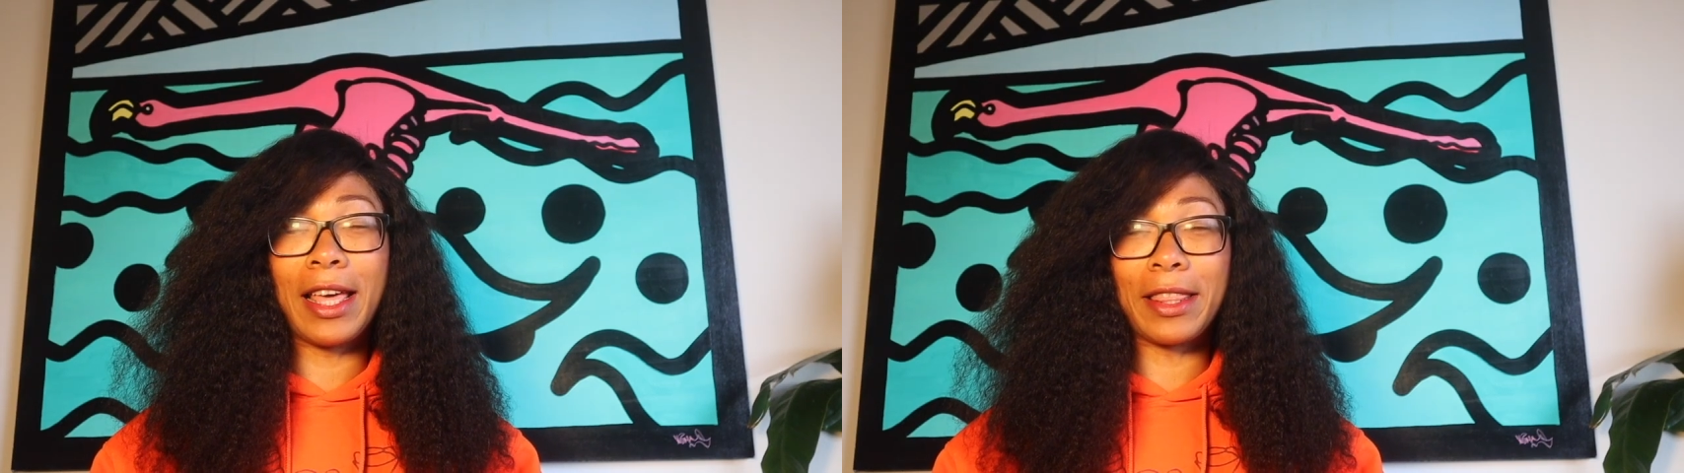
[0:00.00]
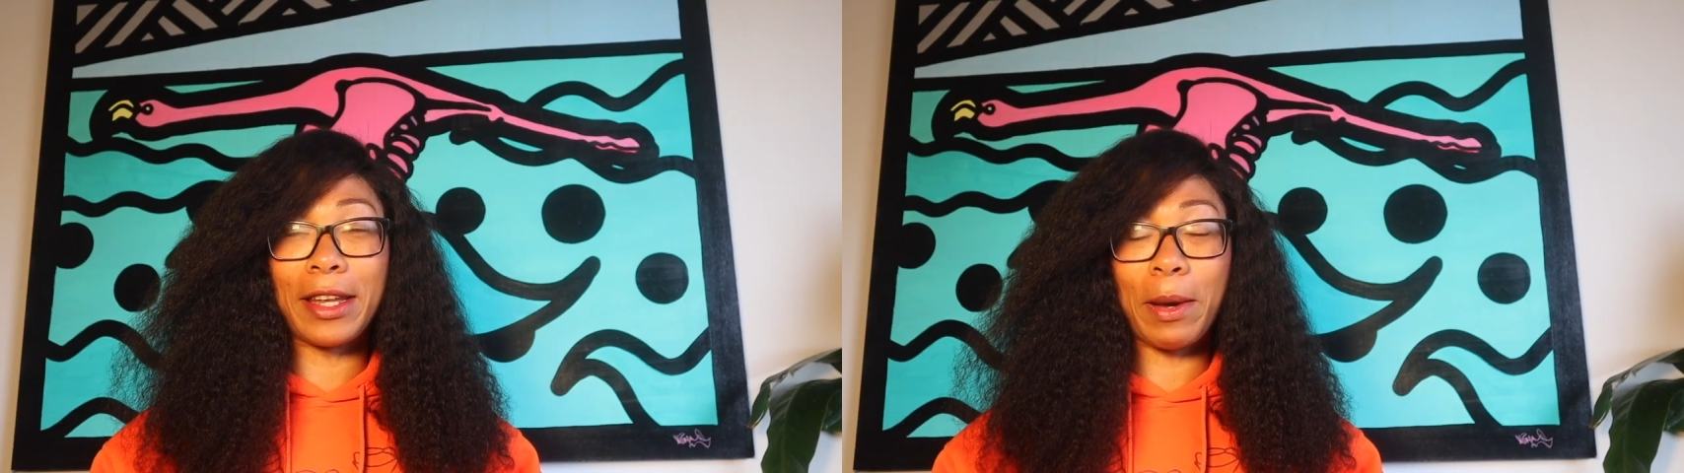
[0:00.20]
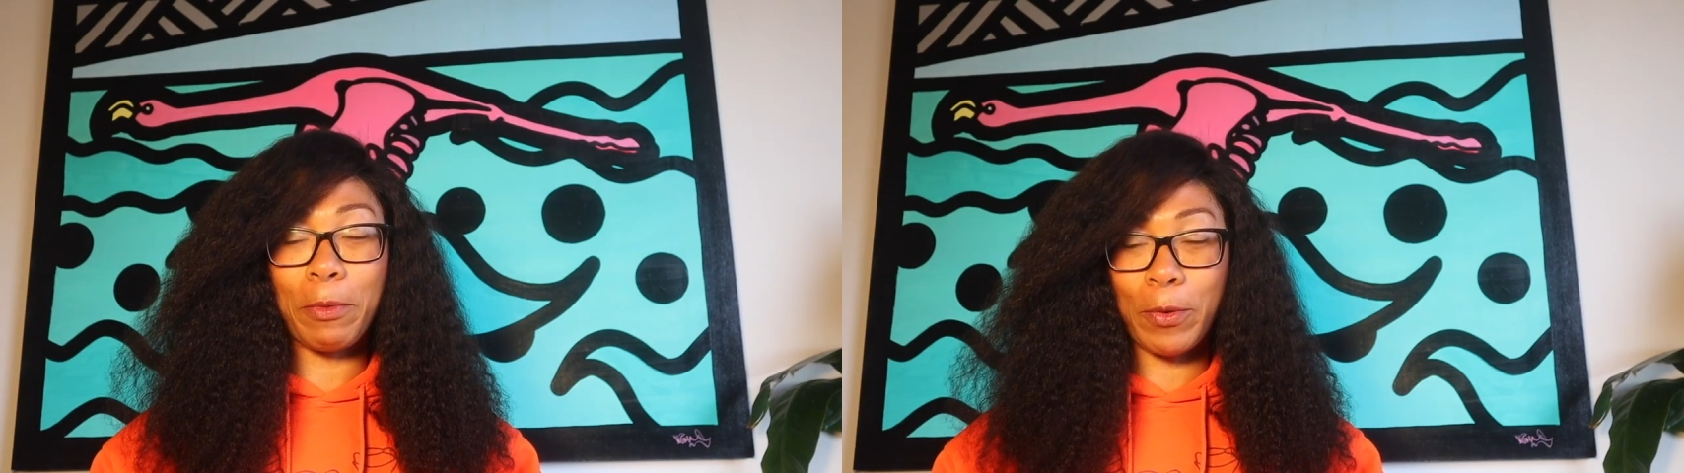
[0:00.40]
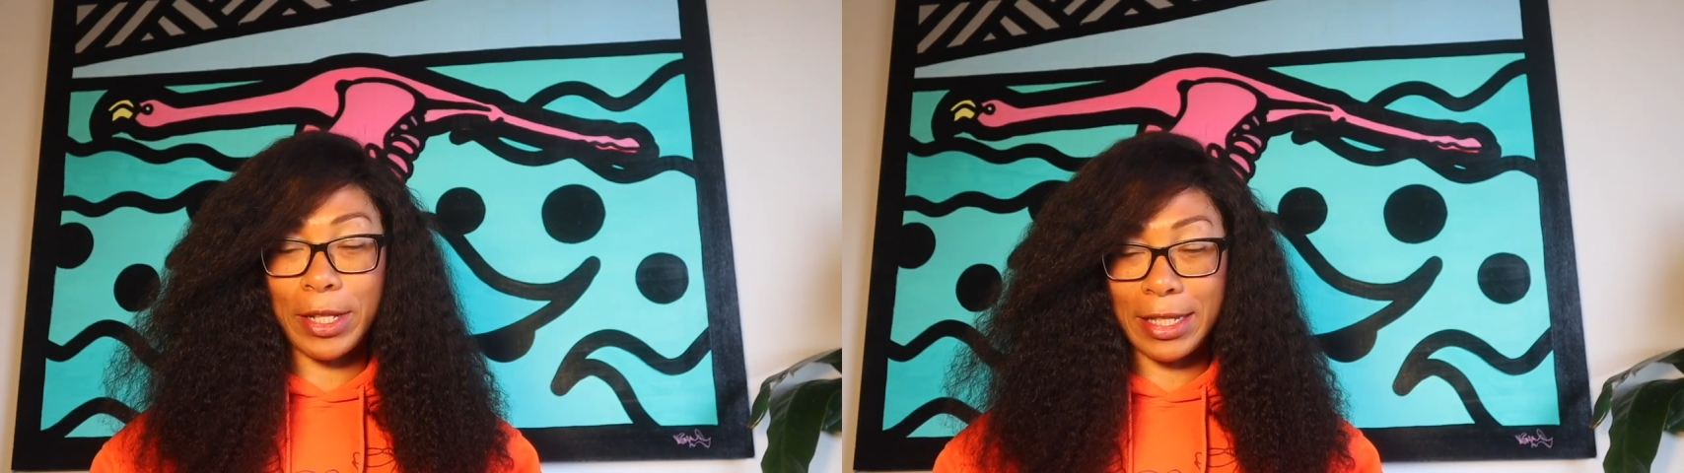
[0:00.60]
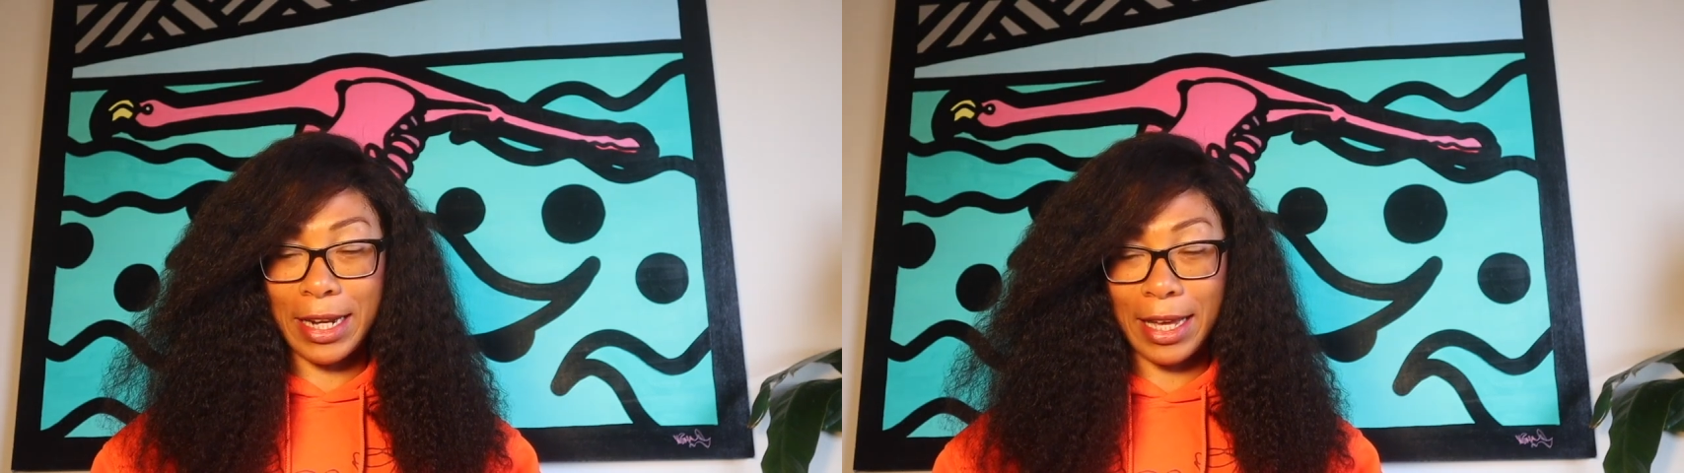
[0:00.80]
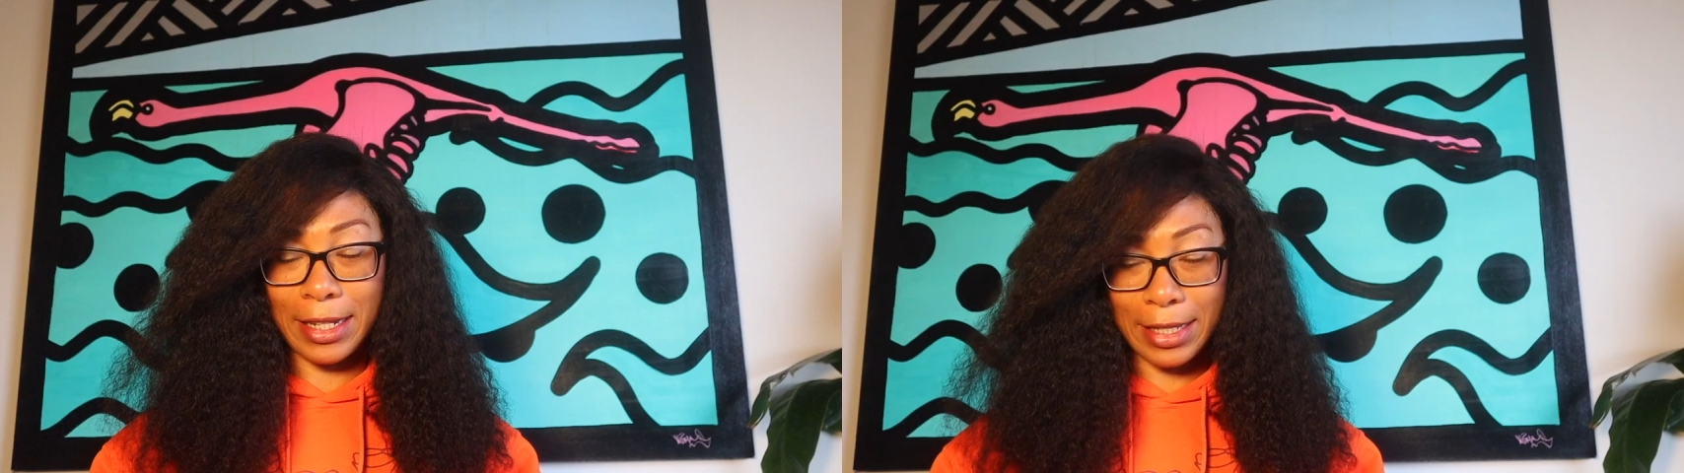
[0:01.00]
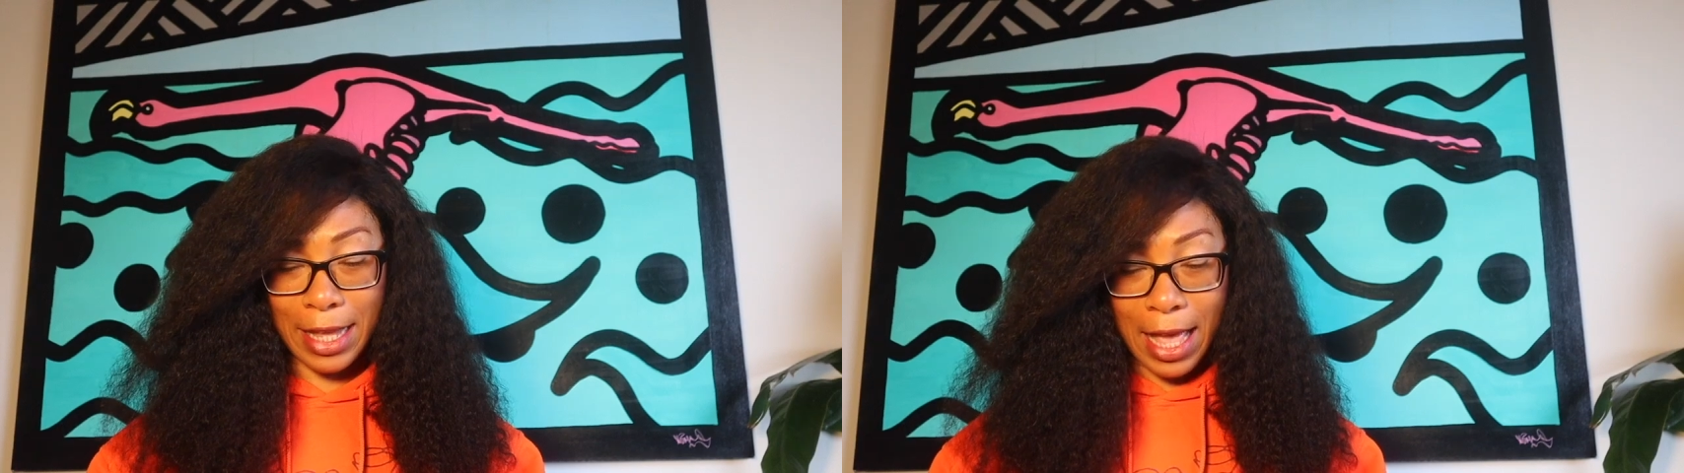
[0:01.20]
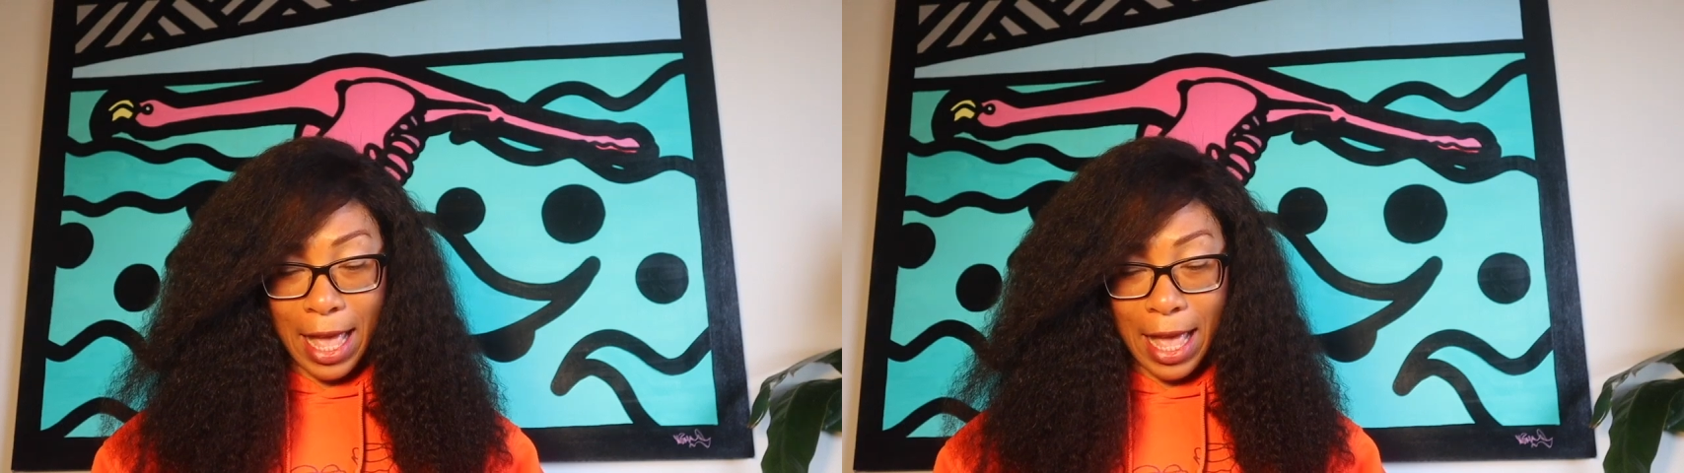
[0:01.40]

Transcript: the number one stylist.